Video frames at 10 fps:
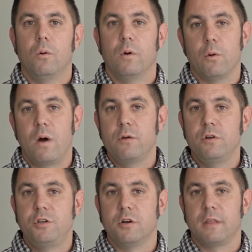When I want to
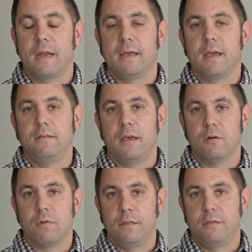ensure that I get data
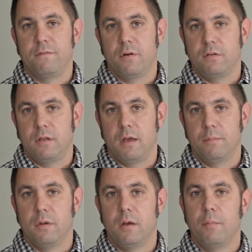right the first
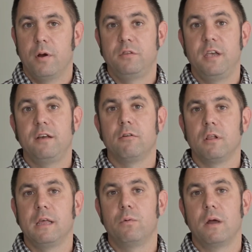time,
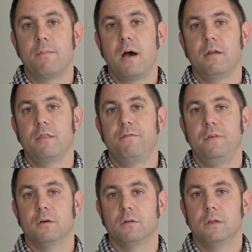particularly when I'm out in the
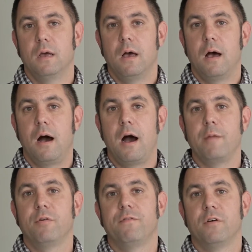field, I
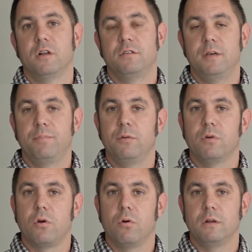prefer to simply
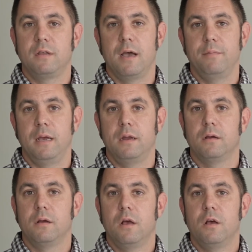record time data
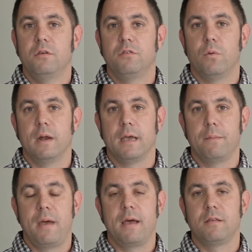so when I get
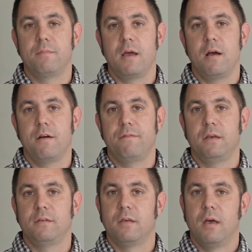back to my
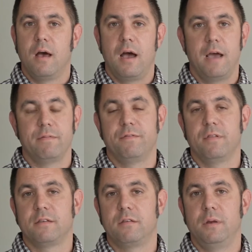office, I have the
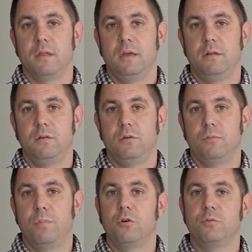flexibility to
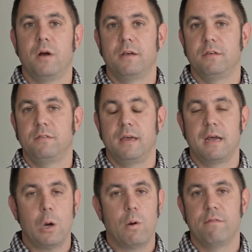post-process data
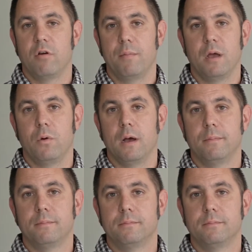however I might want.